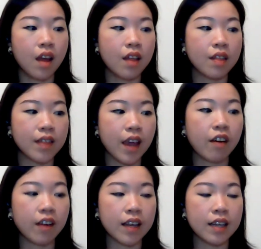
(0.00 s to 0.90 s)
There
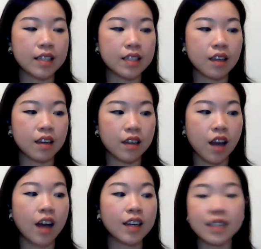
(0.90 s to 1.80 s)
is
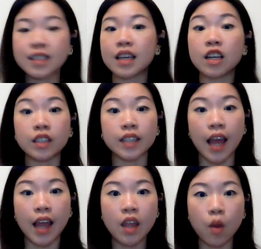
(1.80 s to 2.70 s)
not a single
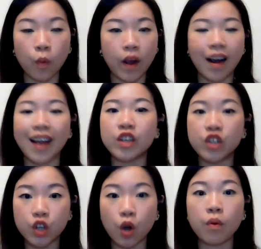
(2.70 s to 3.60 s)
day where I
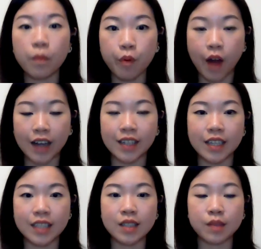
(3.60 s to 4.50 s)
don't
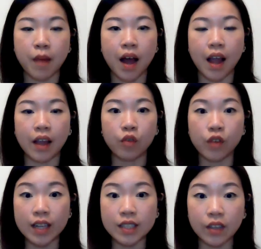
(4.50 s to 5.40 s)
practice my
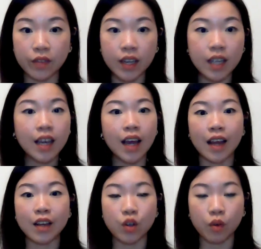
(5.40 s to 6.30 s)
creativity and I
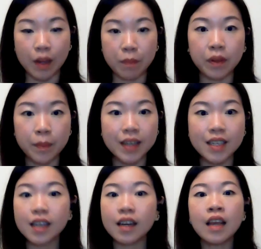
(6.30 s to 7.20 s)
don't implement it.